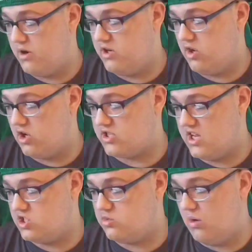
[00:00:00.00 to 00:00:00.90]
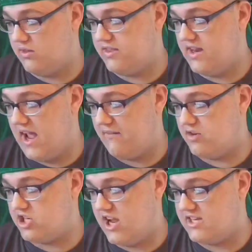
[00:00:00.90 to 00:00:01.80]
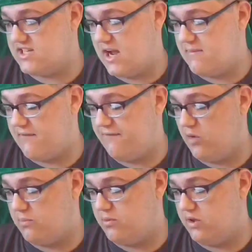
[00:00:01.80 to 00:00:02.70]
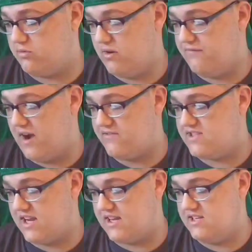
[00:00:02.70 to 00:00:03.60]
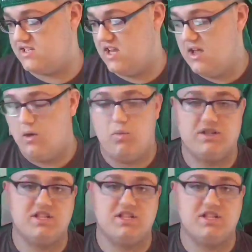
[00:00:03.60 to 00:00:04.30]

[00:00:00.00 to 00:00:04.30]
41 yards and 12th in average hang time at 4.35 seconds,